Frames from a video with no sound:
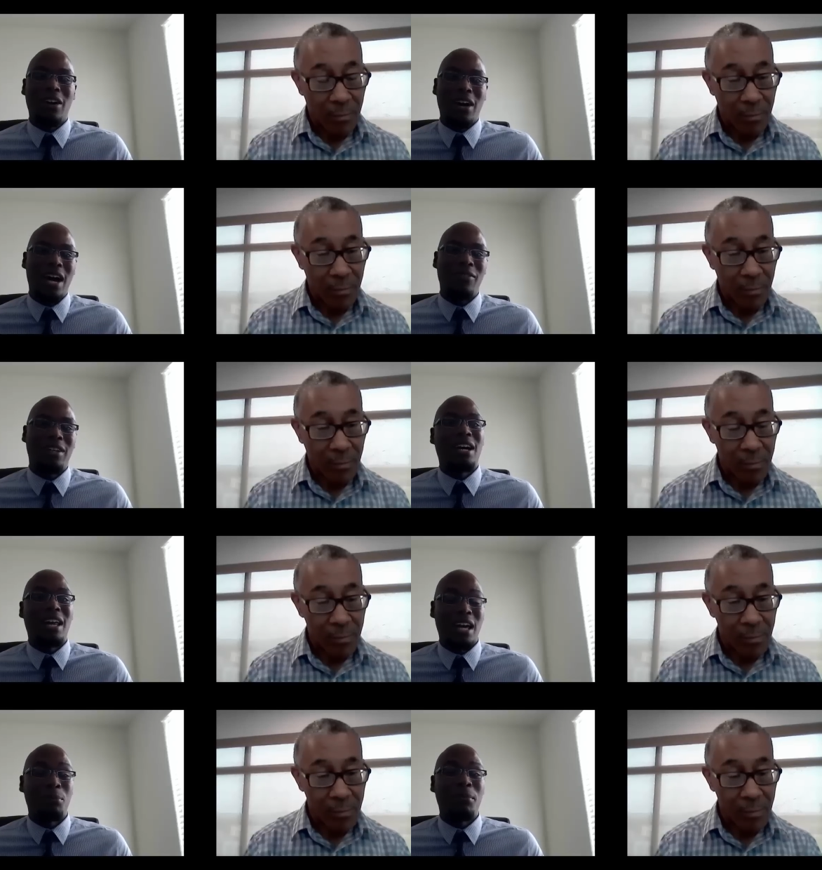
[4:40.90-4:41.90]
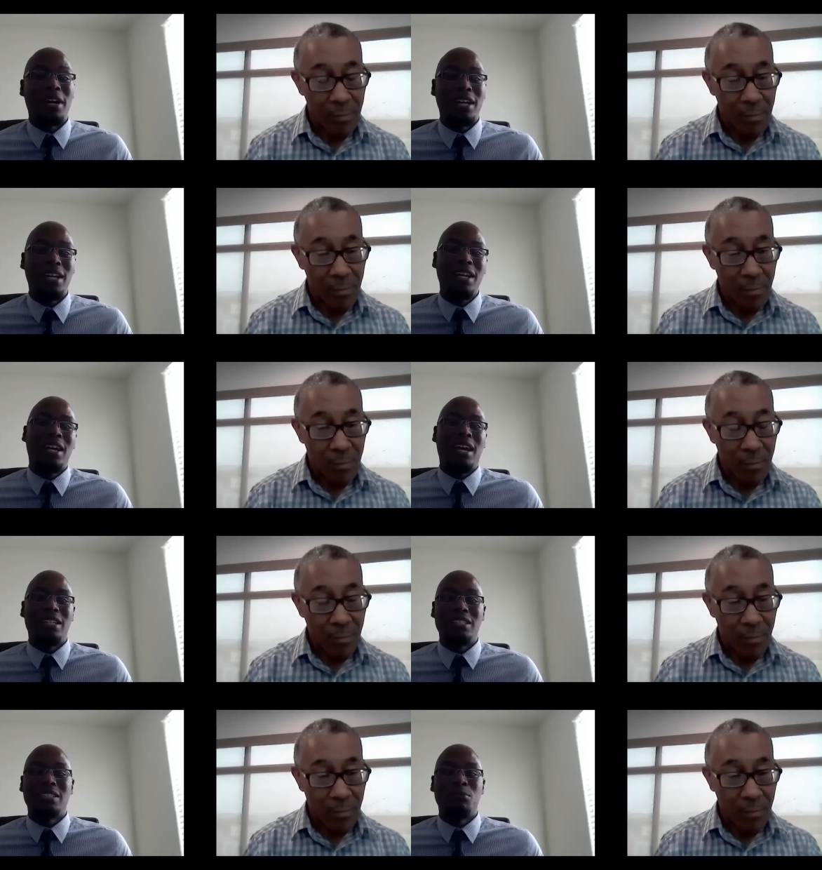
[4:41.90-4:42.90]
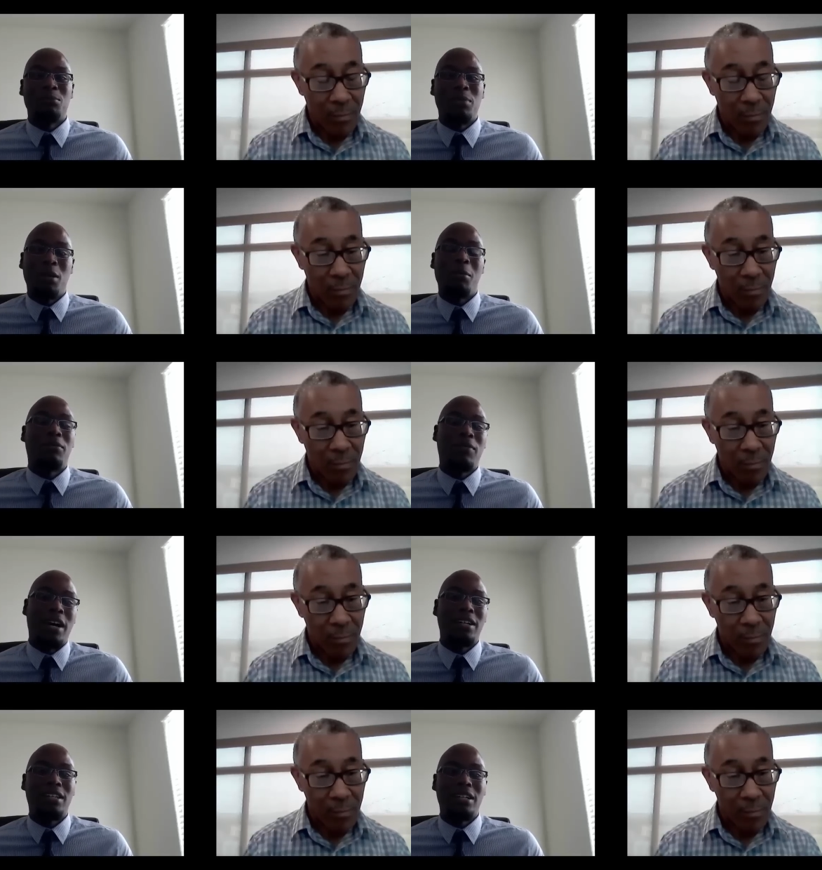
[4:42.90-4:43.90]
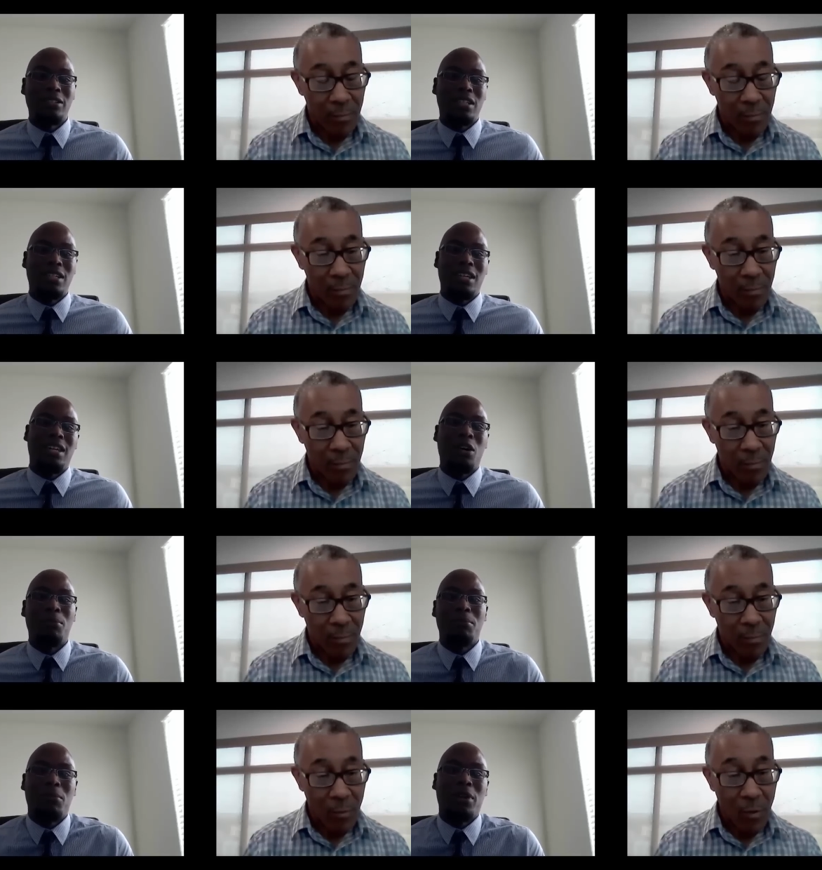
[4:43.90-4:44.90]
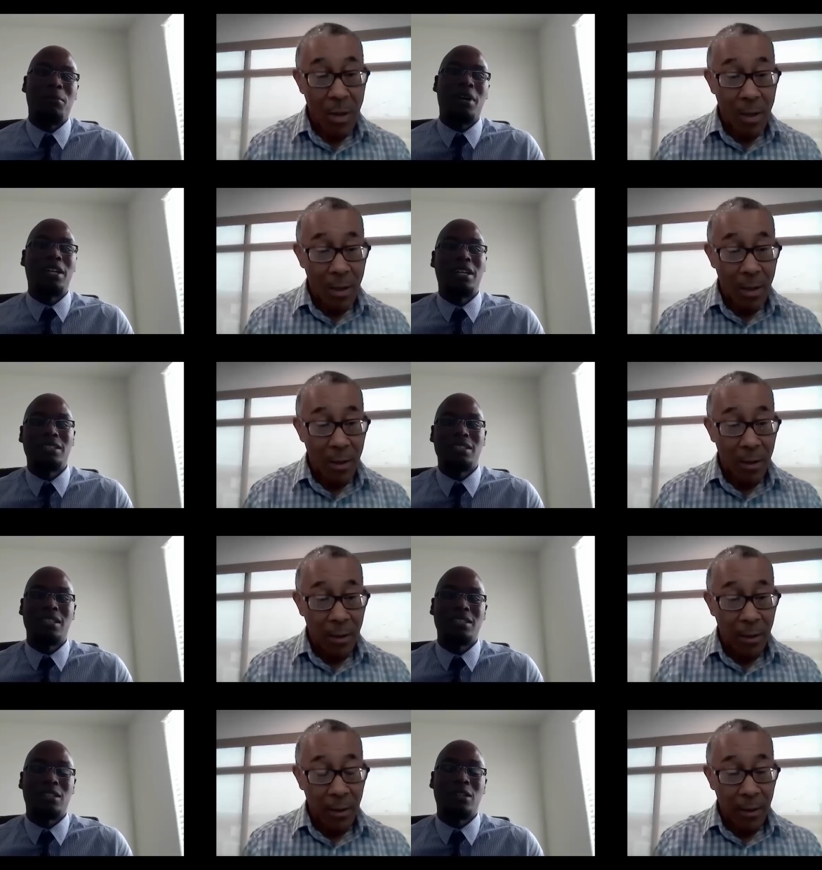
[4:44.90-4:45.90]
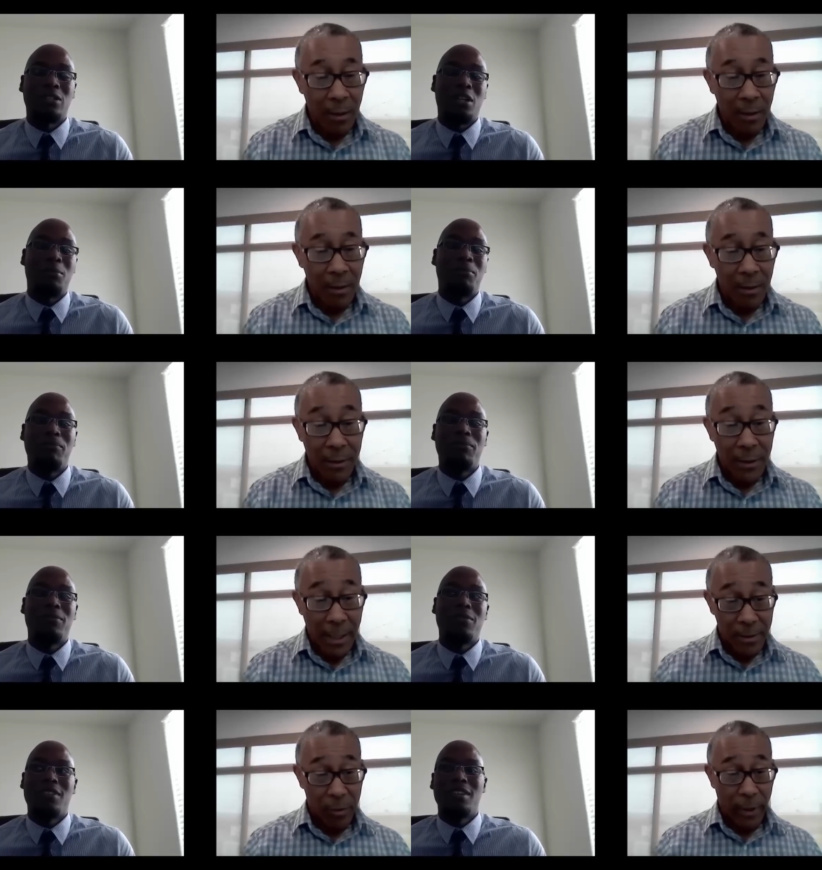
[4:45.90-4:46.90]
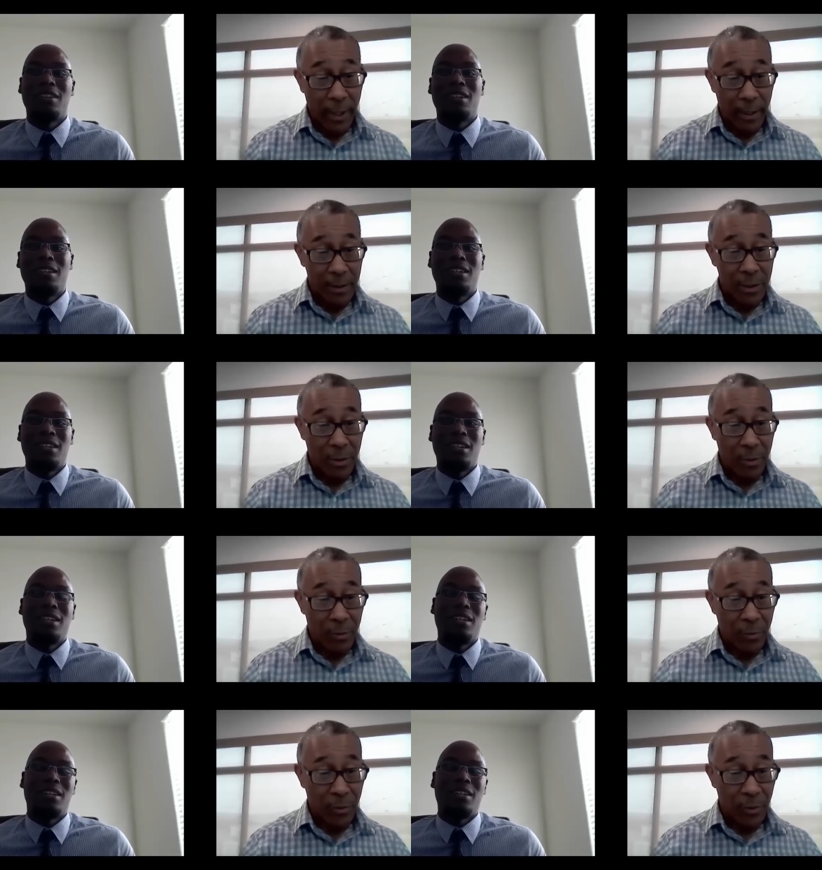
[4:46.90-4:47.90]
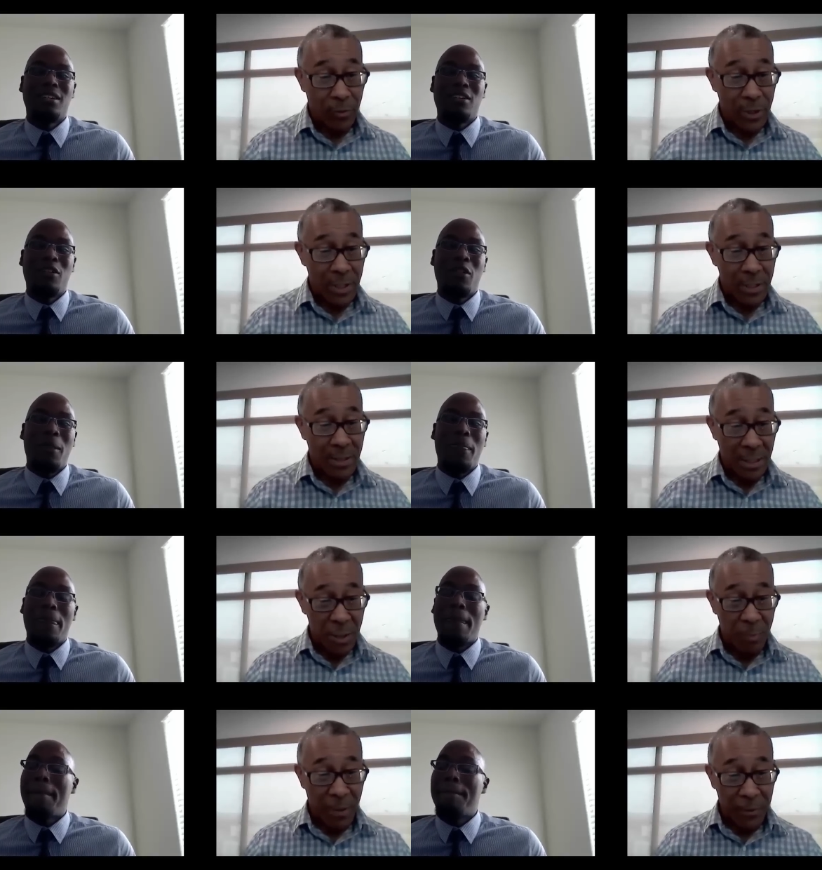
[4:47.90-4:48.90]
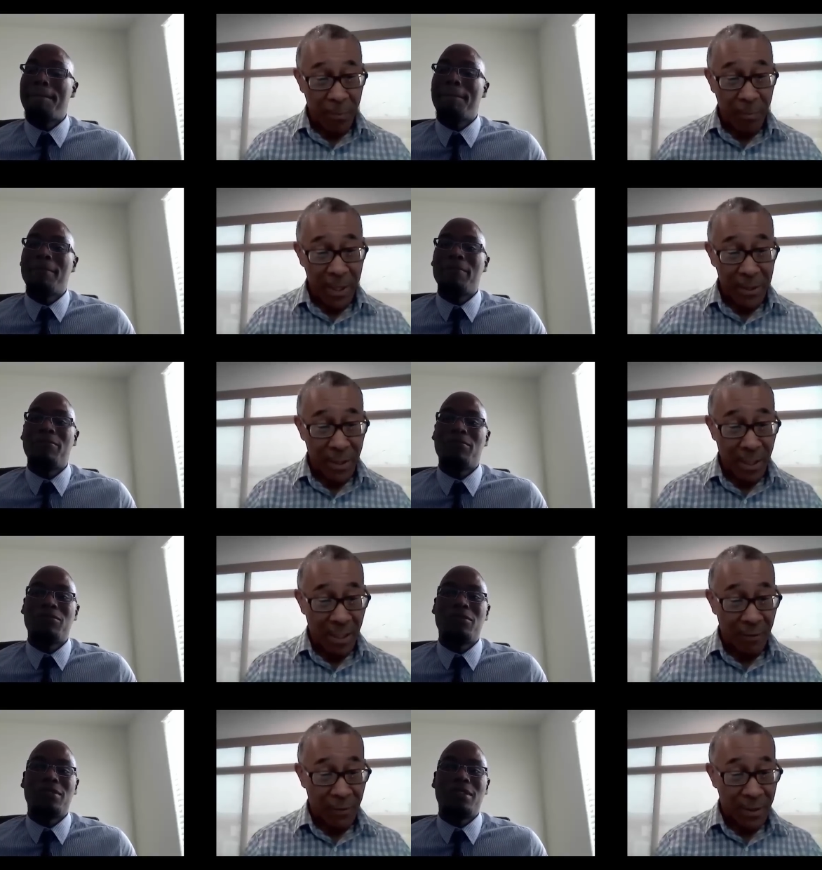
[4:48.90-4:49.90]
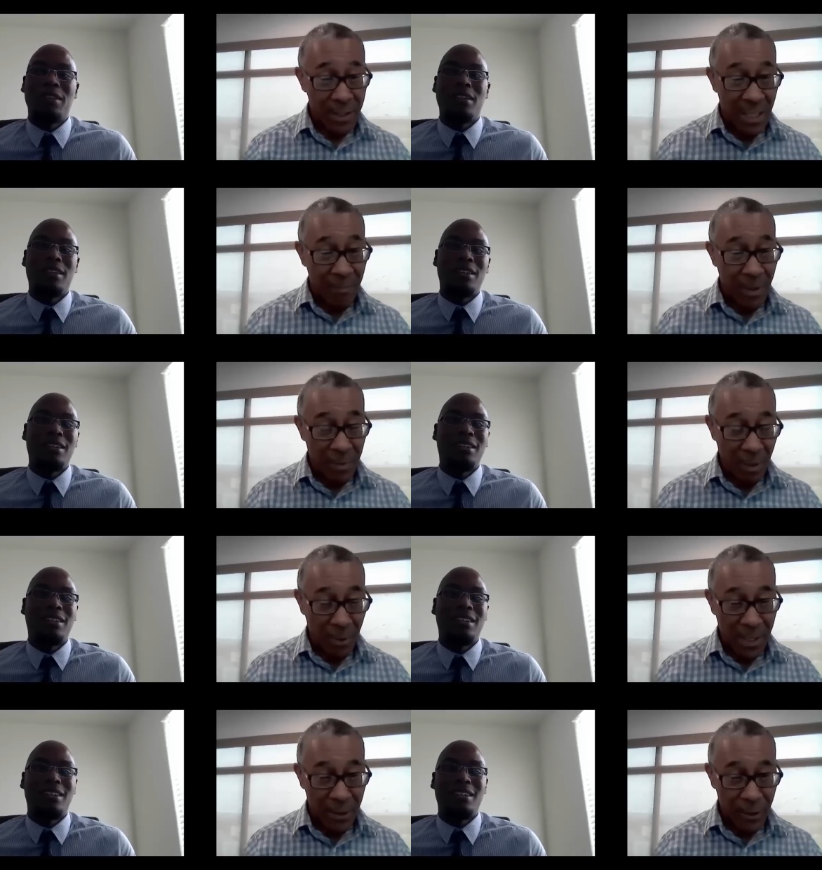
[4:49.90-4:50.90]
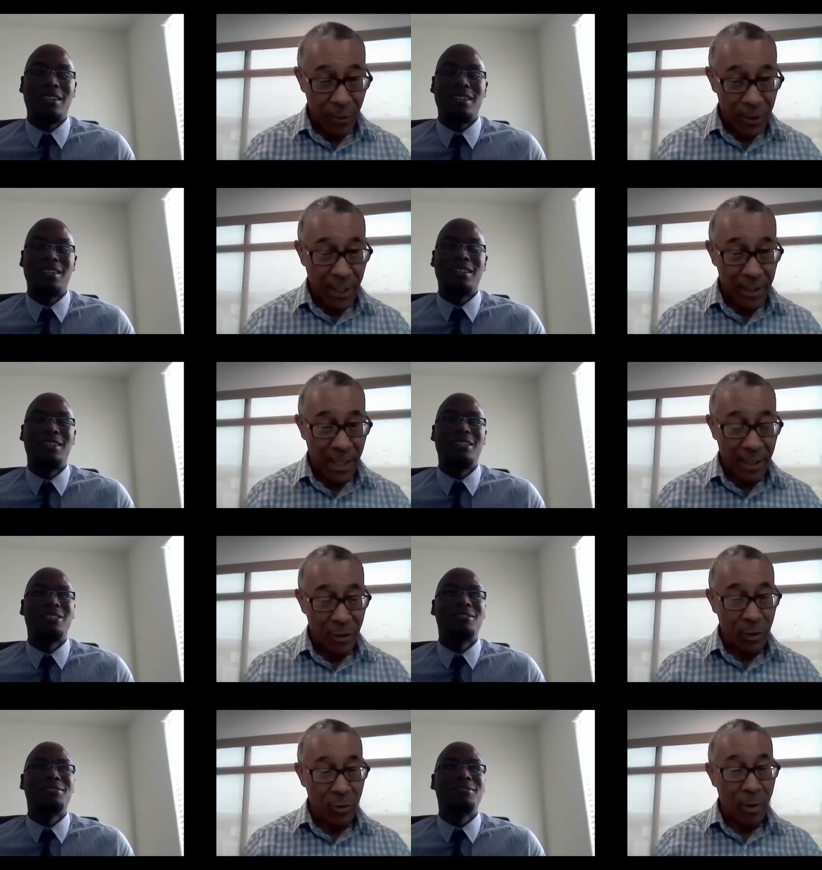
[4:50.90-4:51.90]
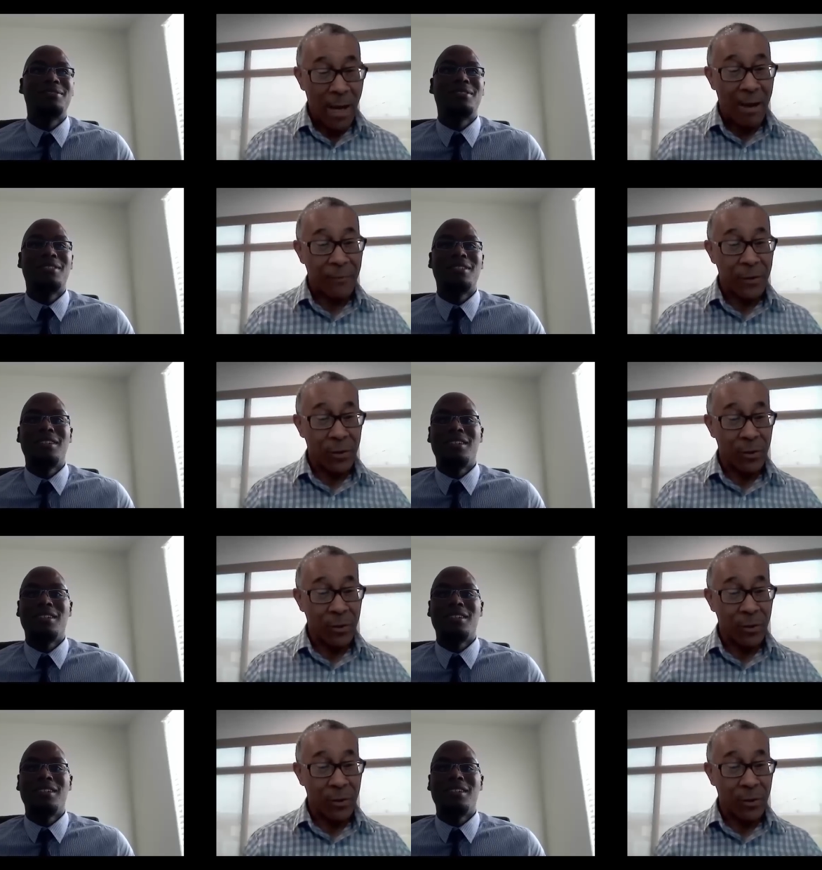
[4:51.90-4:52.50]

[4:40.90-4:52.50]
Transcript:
Speaker 1: having a lot of money and just being able to find good deals and, and help bring money in to, to close on.
Speaker 2: That's great. So you just dispelled the myth of some people out there think that you have to